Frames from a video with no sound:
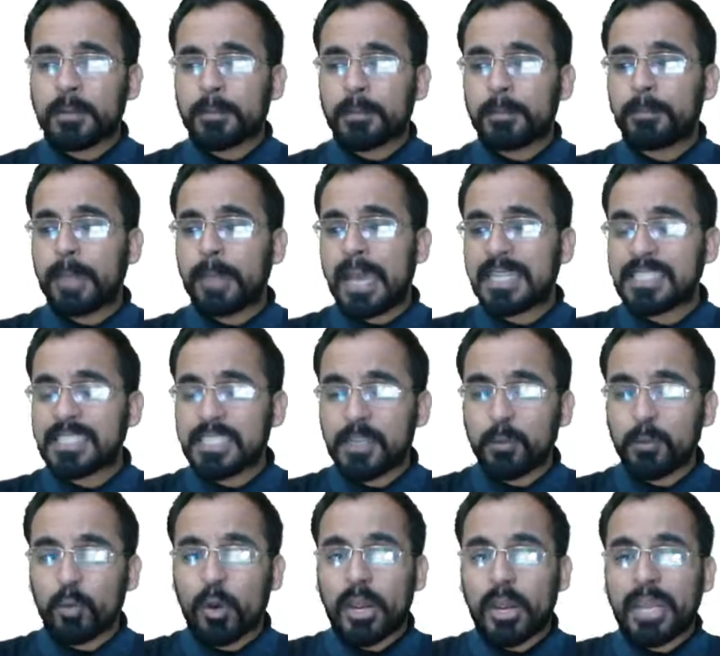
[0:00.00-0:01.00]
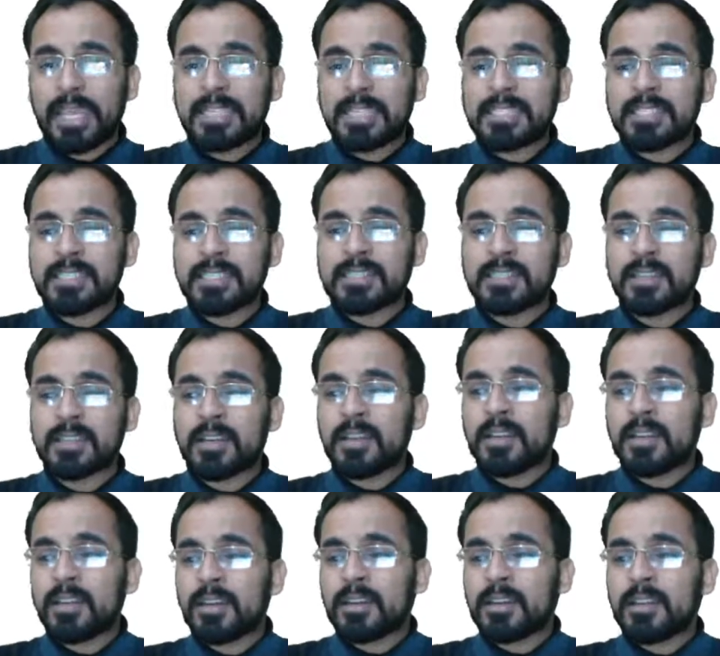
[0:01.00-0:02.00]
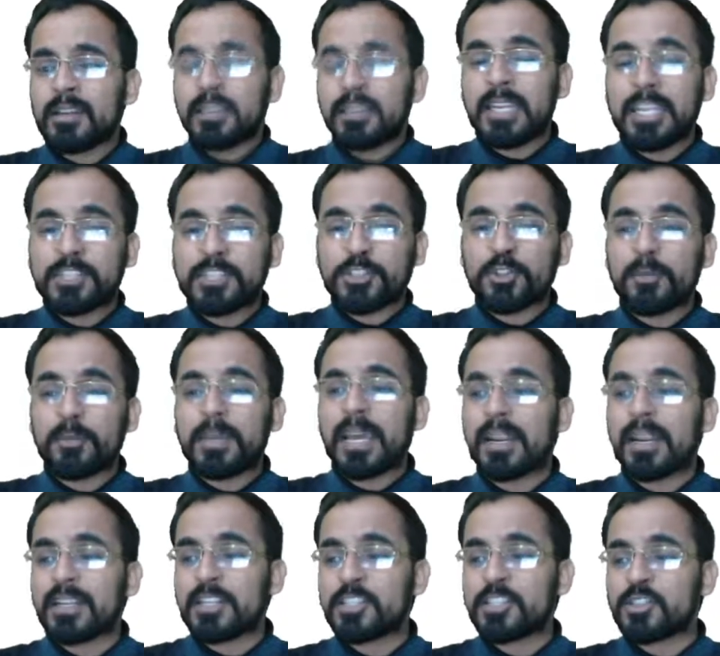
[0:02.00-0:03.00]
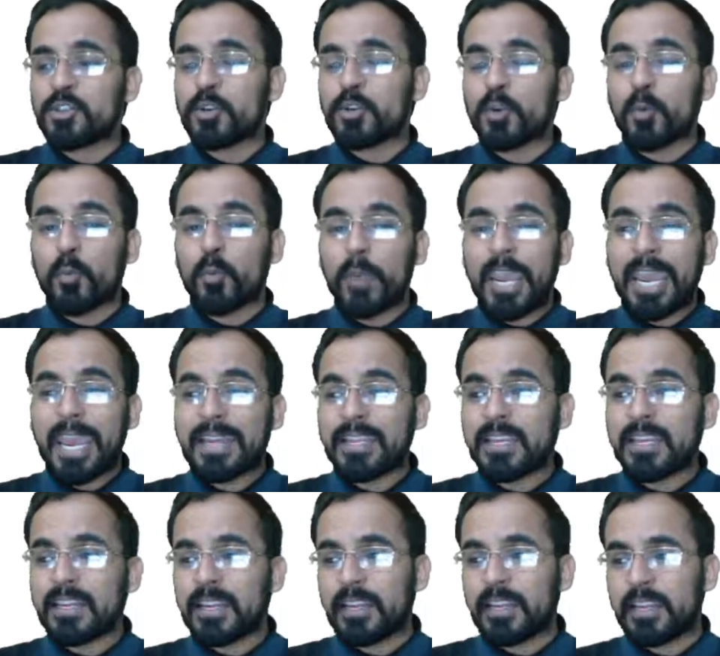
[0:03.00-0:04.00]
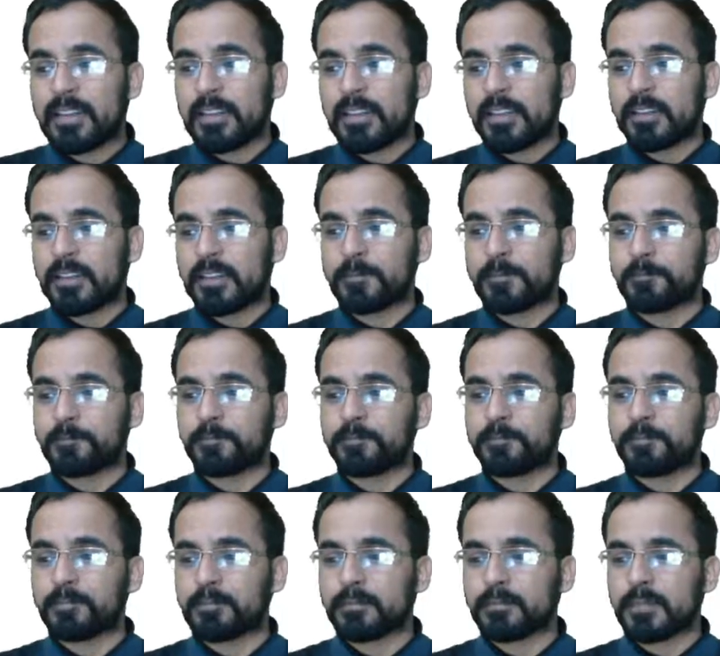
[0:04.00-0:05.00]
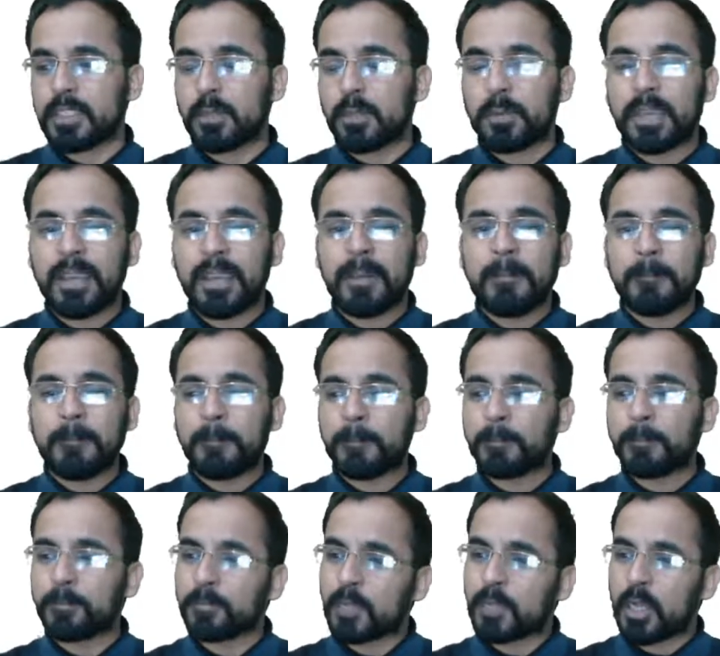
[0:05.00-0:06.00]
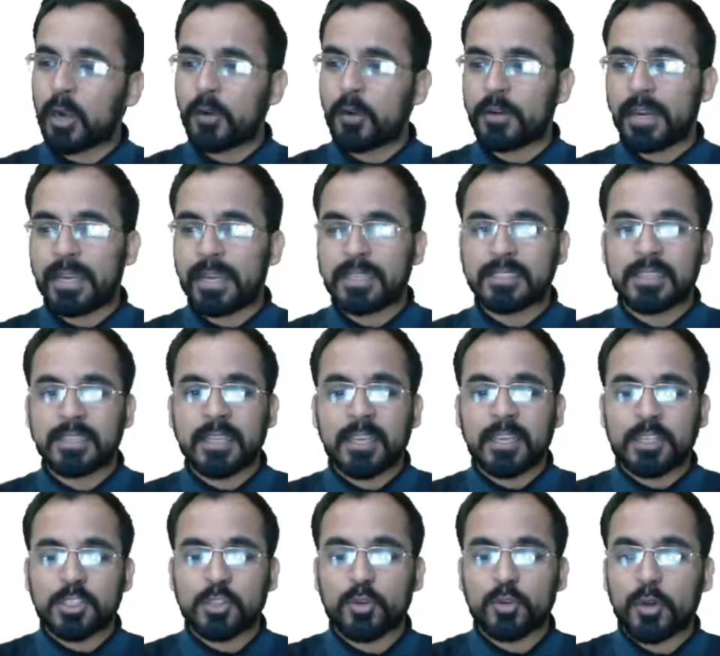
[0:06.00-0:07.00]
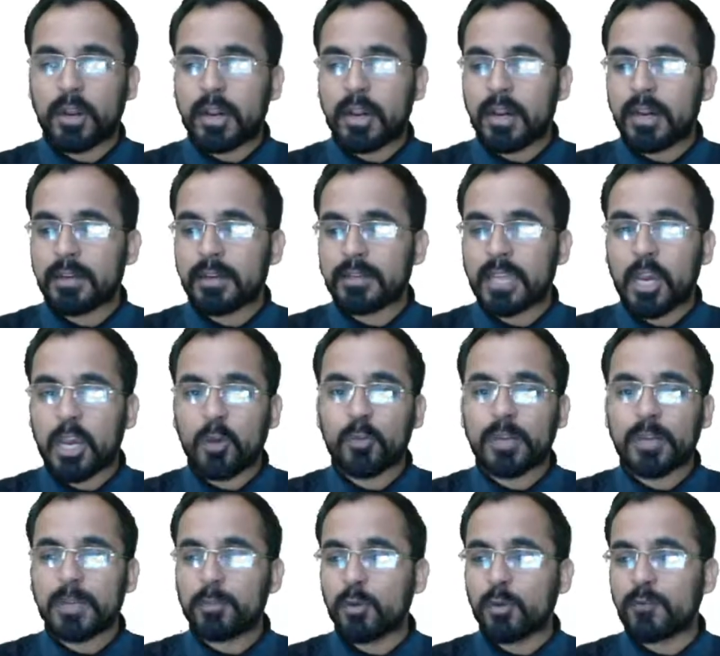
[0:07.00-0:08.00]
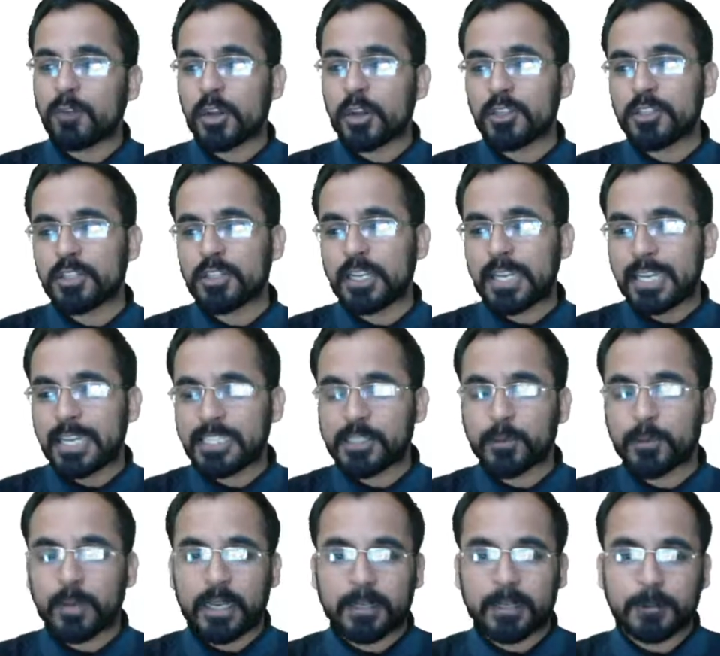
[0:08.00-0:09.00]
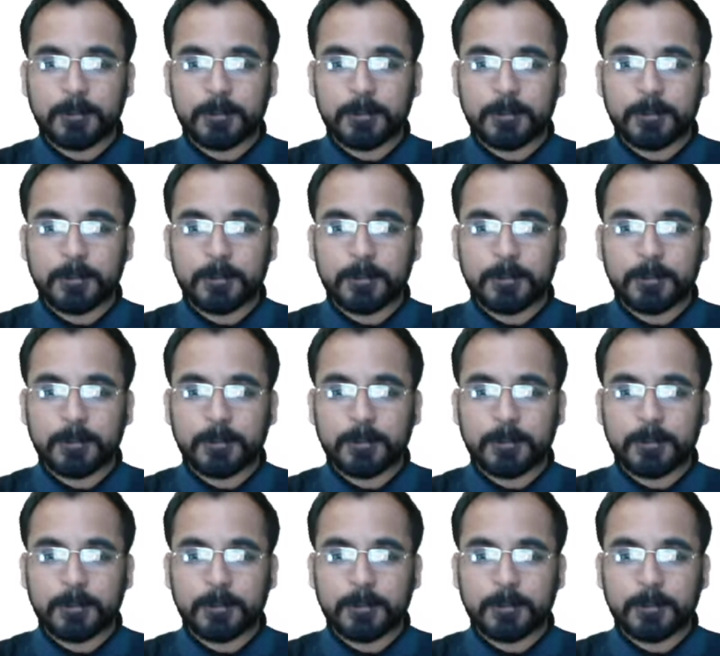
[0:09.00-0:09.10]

passive voice needs to be understood very clearly. Okay, all right. So now we'll move on to the next one.